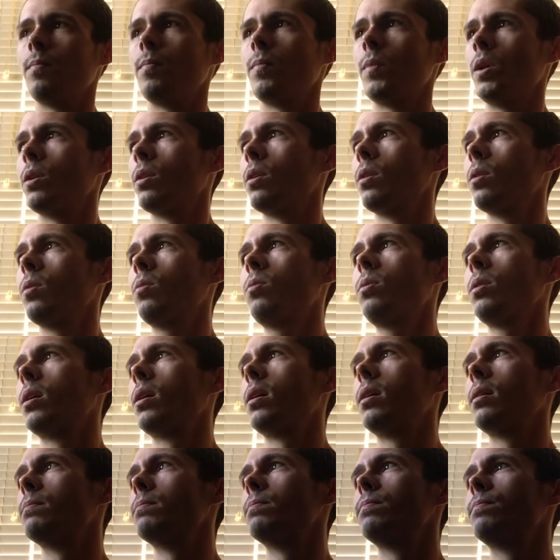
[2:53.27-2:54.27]

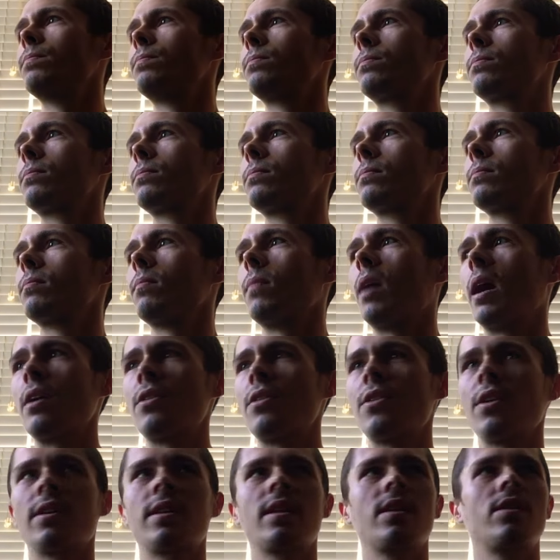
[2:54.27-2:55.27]
I
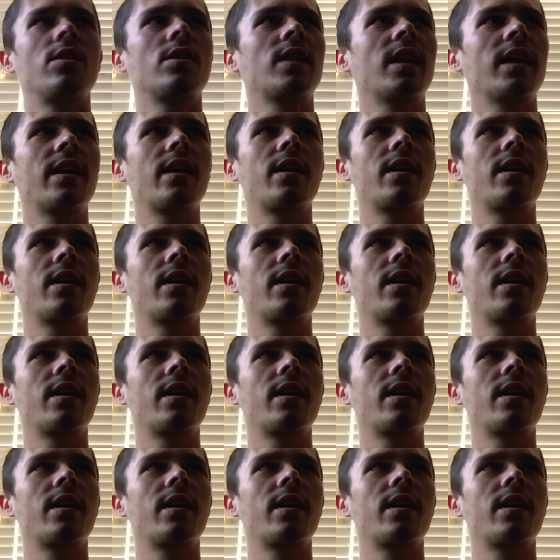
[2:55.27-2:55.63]
thought that looked like